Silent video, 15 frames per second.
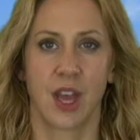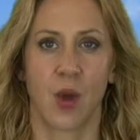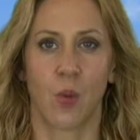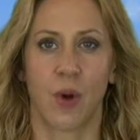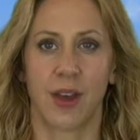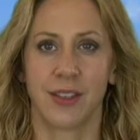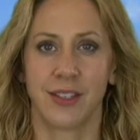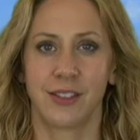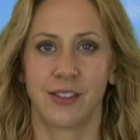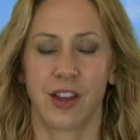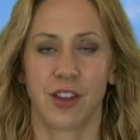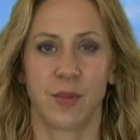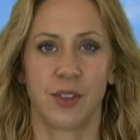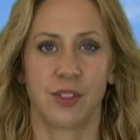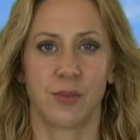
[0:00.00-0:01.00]
while these
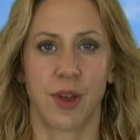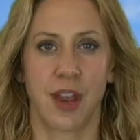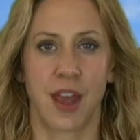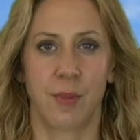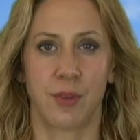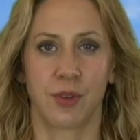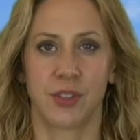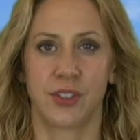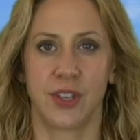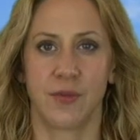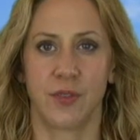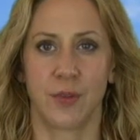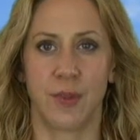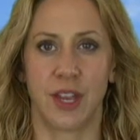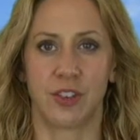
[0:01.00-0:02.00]
documents might have most of the
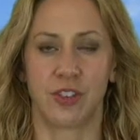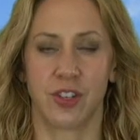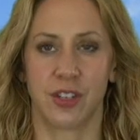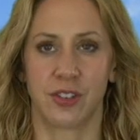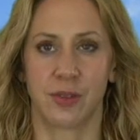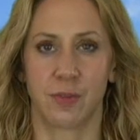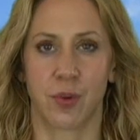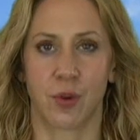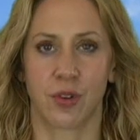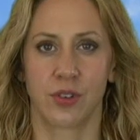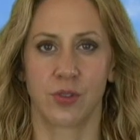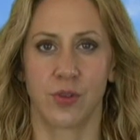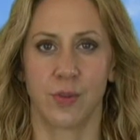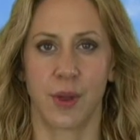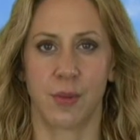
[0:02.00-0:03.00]
information, it's important
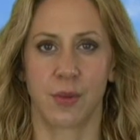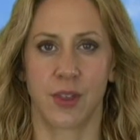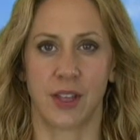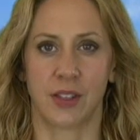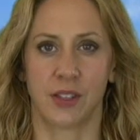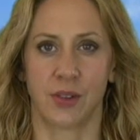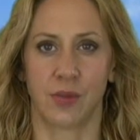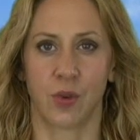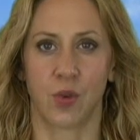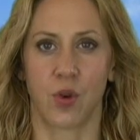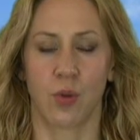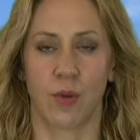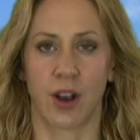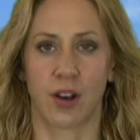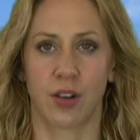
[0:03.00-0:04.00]
to remember that civil
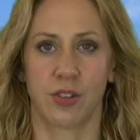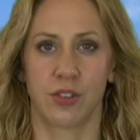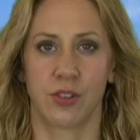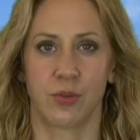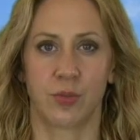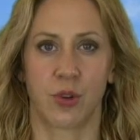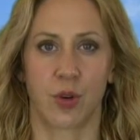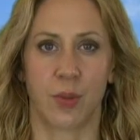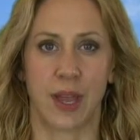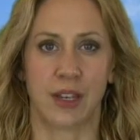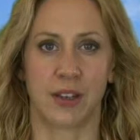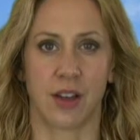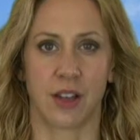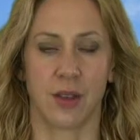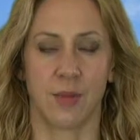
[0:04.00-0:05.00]
court records, probate
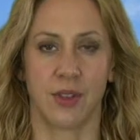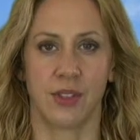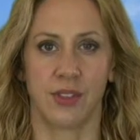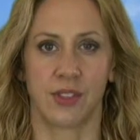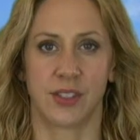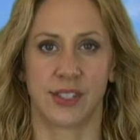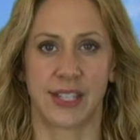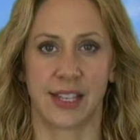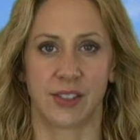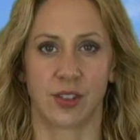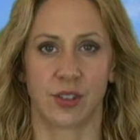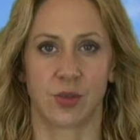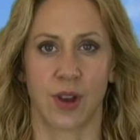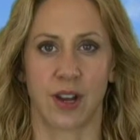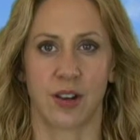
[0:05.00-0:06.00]
documents,
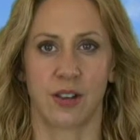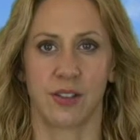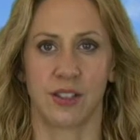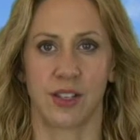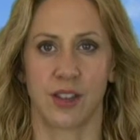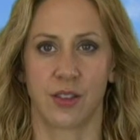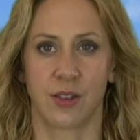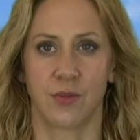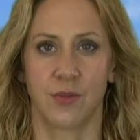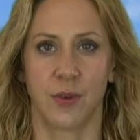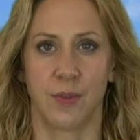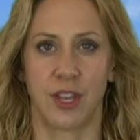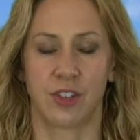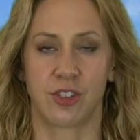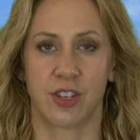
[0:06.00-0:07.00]
assessor's records, and other
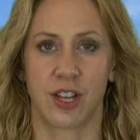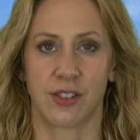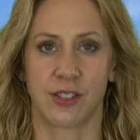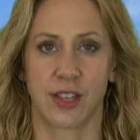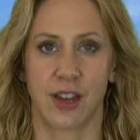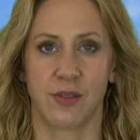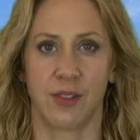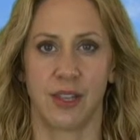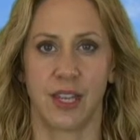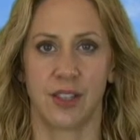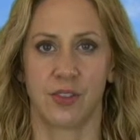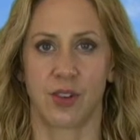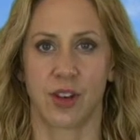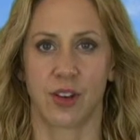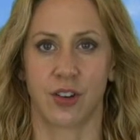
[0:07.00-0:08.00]
information outside of the
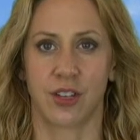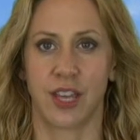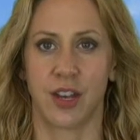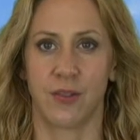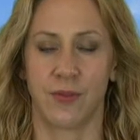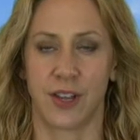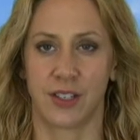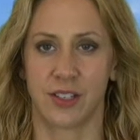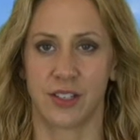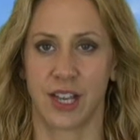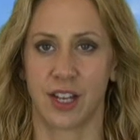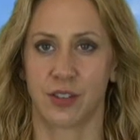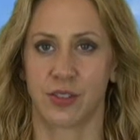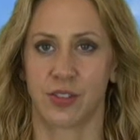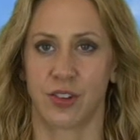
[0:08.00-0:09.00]
lands record can affect a
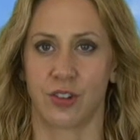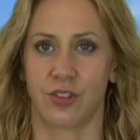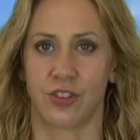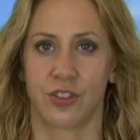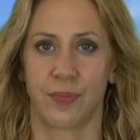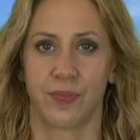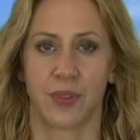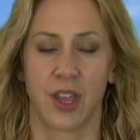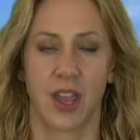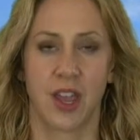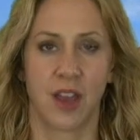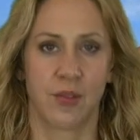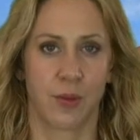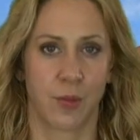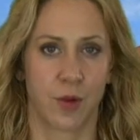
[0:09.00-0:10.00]
title search.
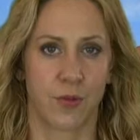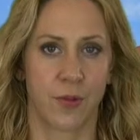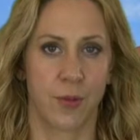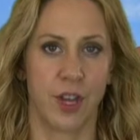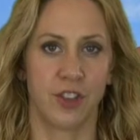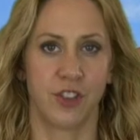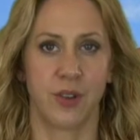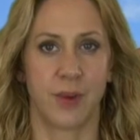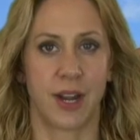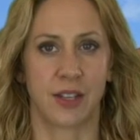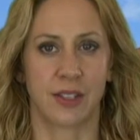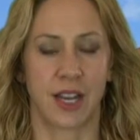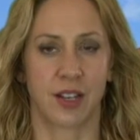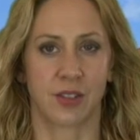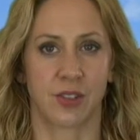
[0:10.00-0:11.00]
For more information
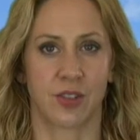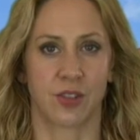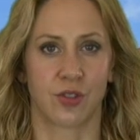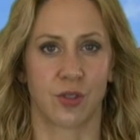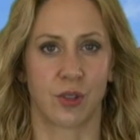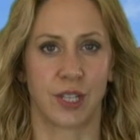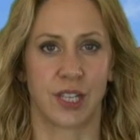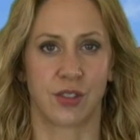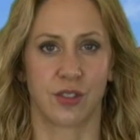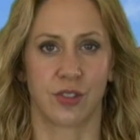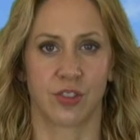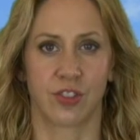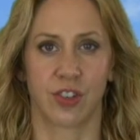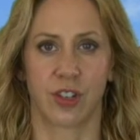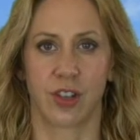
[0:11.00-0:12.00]
about a title search or land
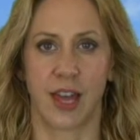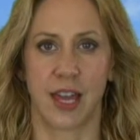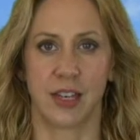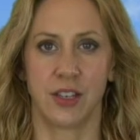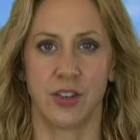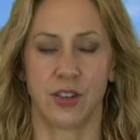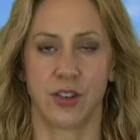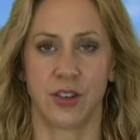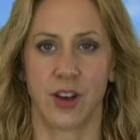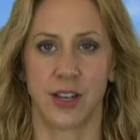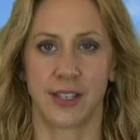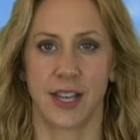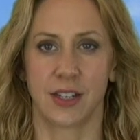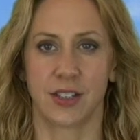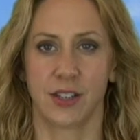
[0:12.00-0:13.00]
search in Gallatin, you can
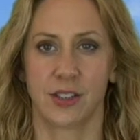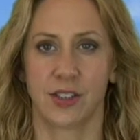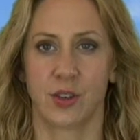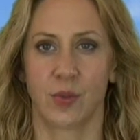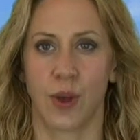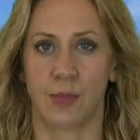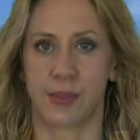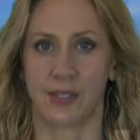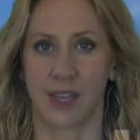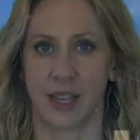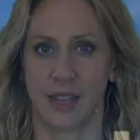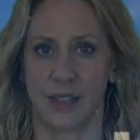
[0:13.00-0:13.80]
contact us at our website,